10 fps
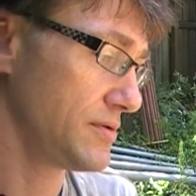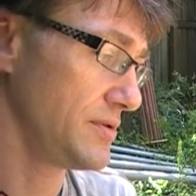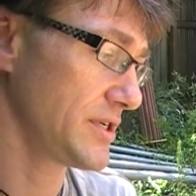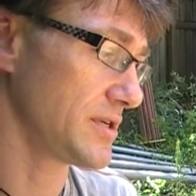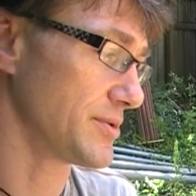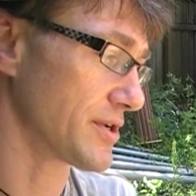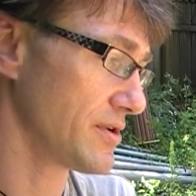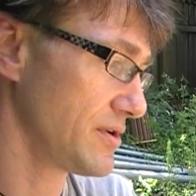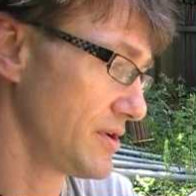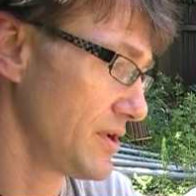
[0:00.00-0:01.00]
Next subject.
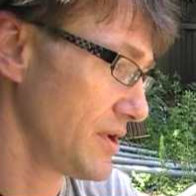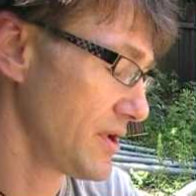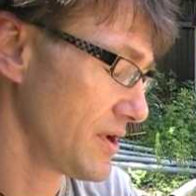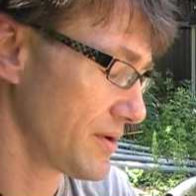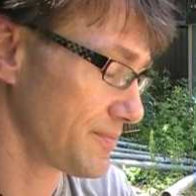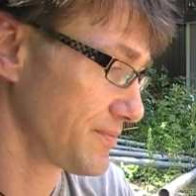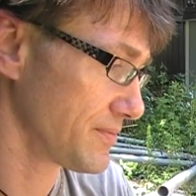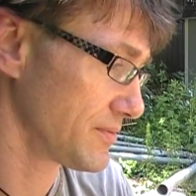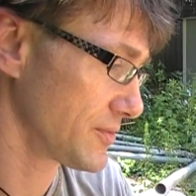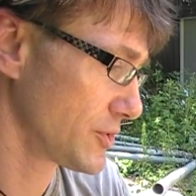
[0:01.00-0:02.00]

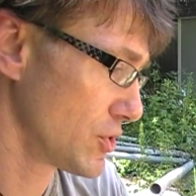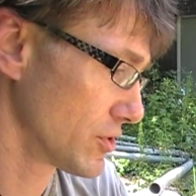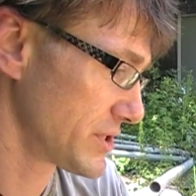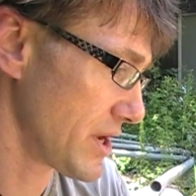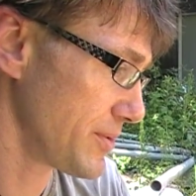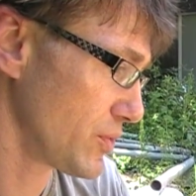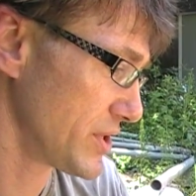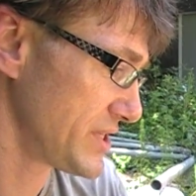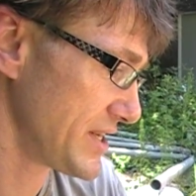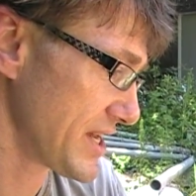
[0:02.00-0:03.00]
Google, tell me
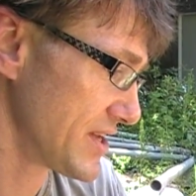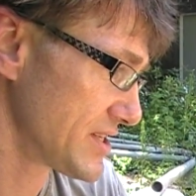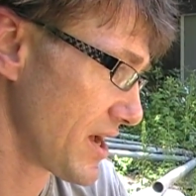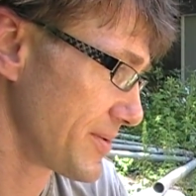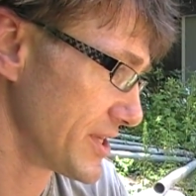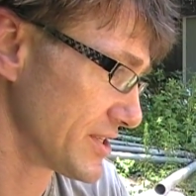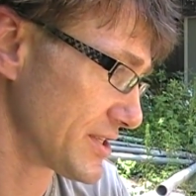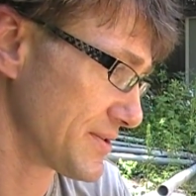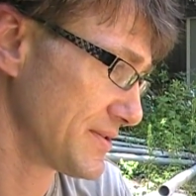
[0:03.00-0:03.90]
what date and time it is.